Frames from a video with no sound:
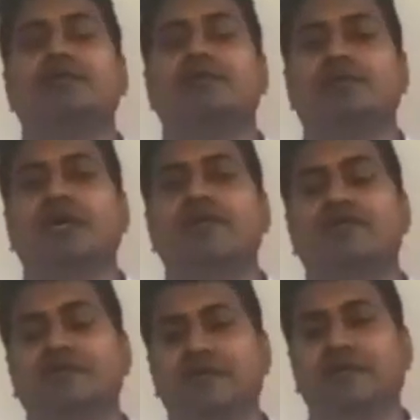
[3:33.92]
We do have
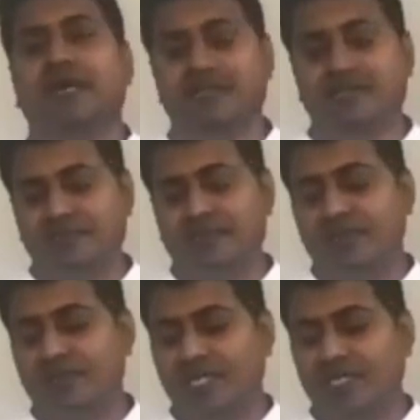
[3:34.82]
different parts of
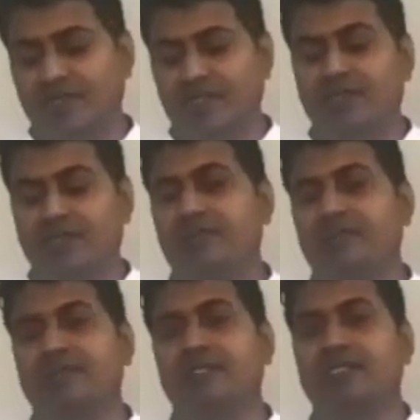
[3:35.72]
yoga as well. So
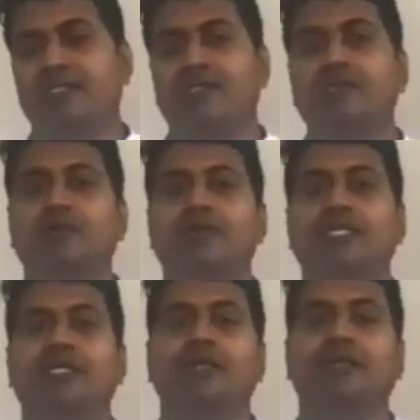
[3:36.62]
this is
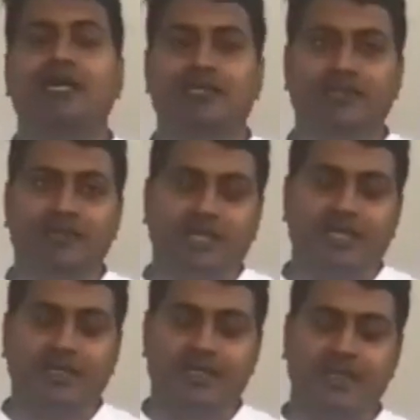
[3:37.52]
mostly the Raja
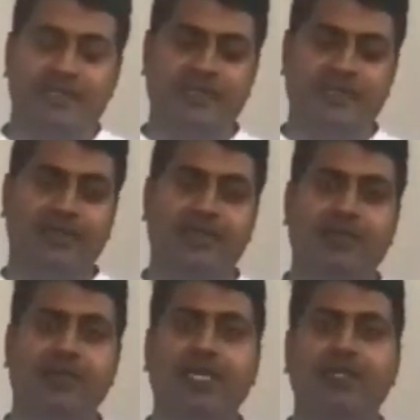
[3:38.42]
Yoga,
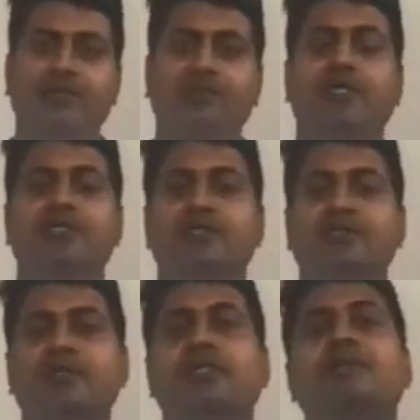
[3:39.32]
the path of Raja
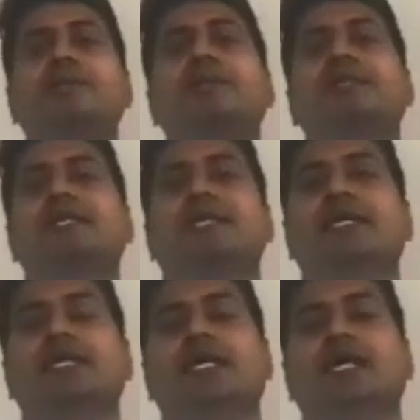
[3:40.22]
Yoga.
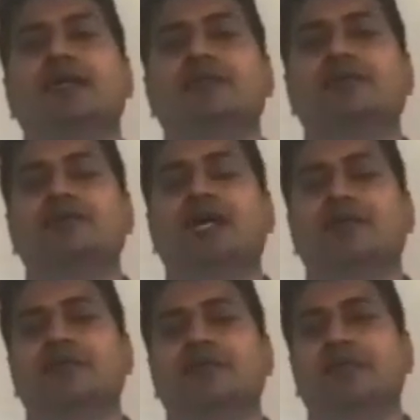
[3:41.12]
We do
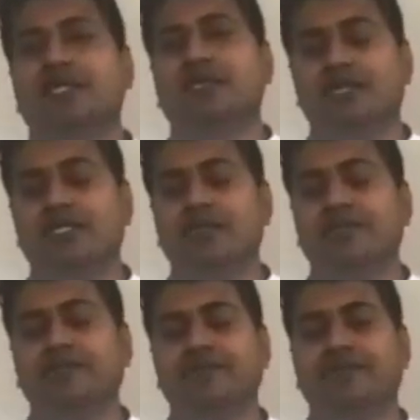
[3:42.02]
have Bhakti
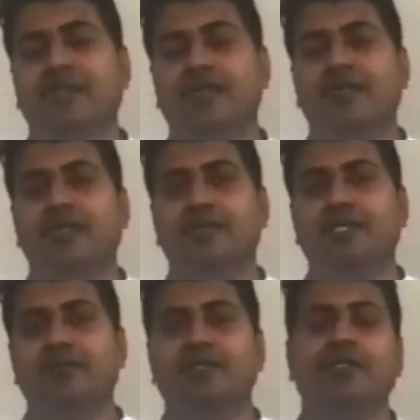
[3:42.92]
Yoga, the Karma
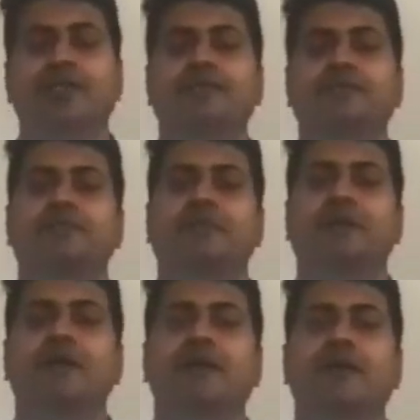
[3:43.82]
Yoga,
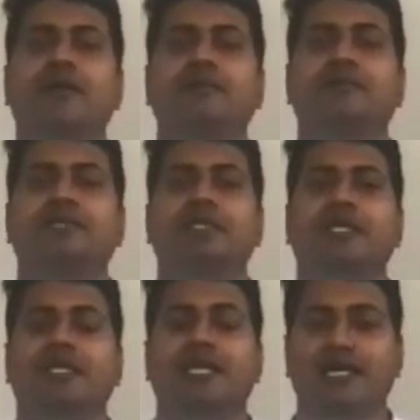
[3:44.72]
and
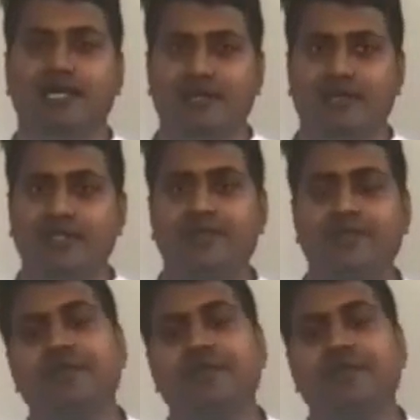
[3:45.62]
the Jnana Yoga.